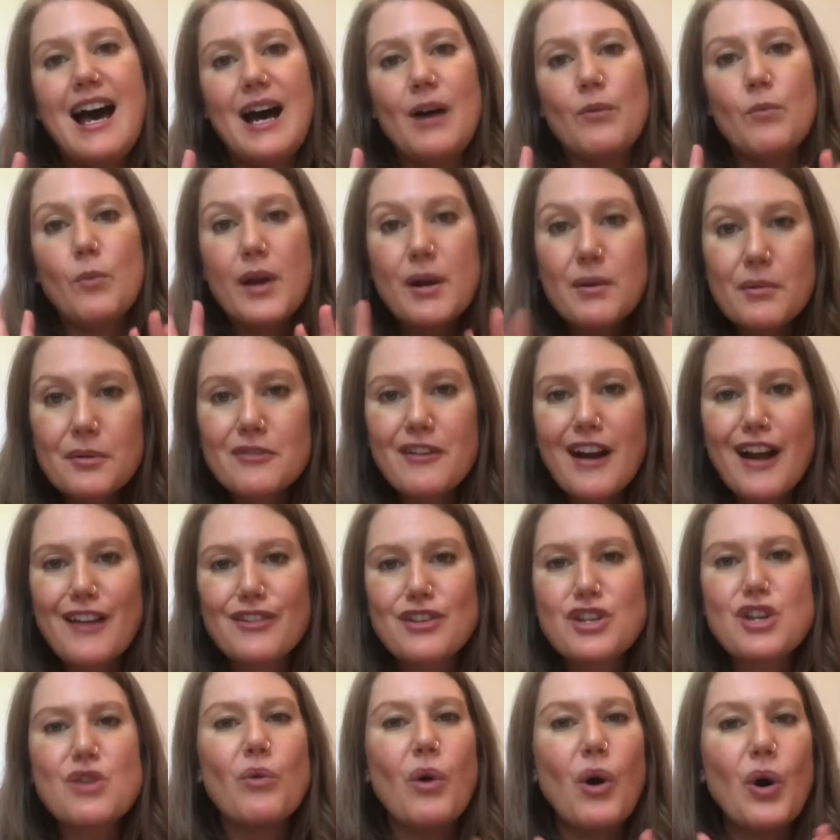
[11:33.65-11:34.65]
We would rather
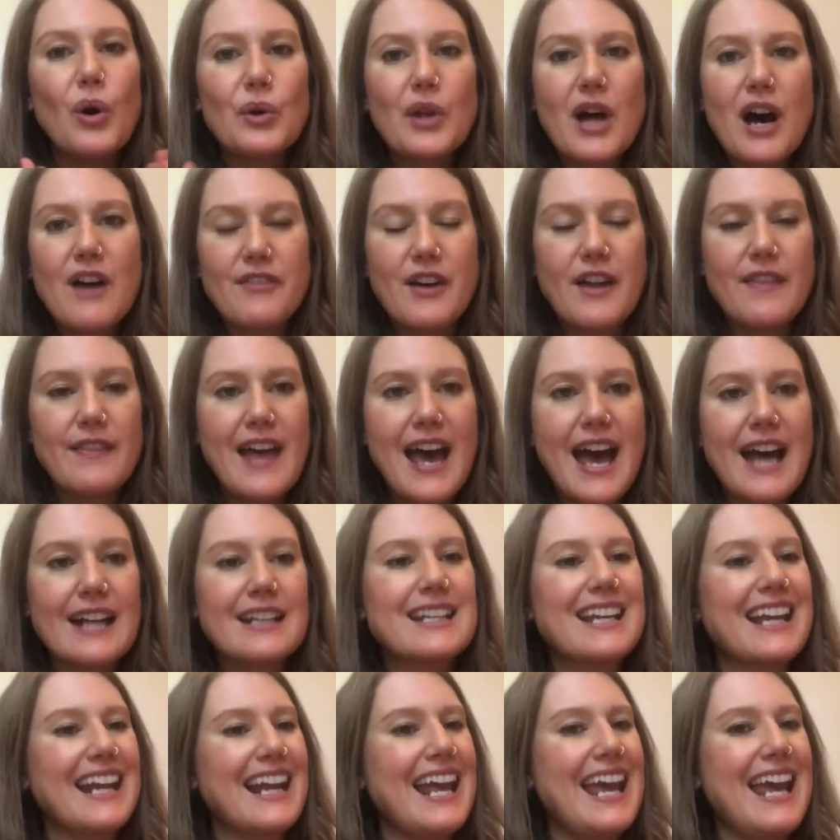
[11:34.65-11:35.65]
you hold off on that,
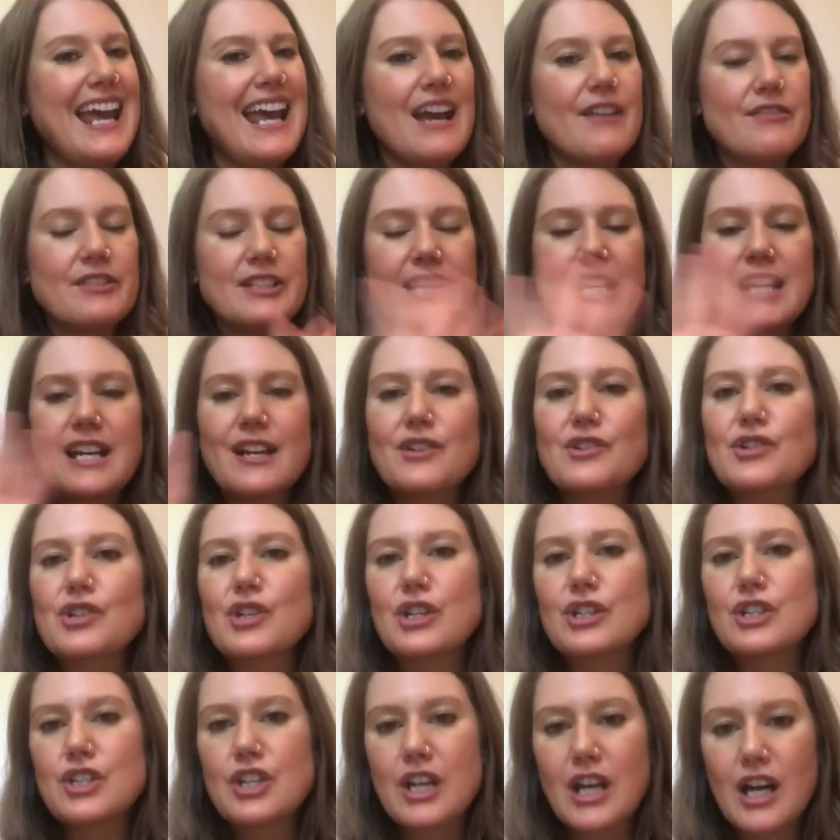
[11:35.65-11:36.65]
get everything else good
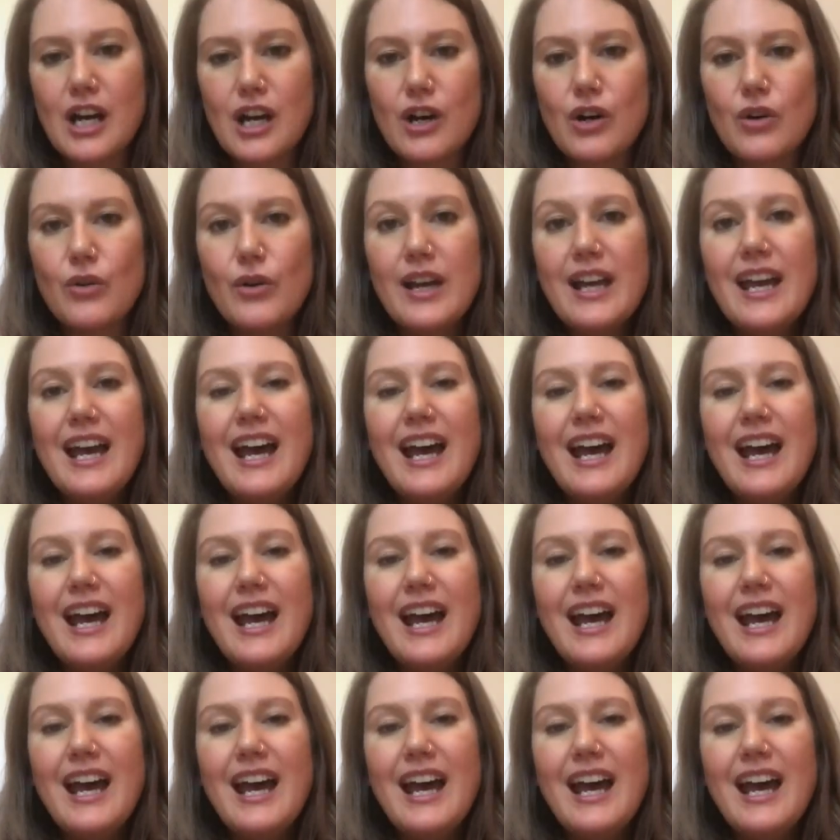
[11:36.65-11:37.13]
to go,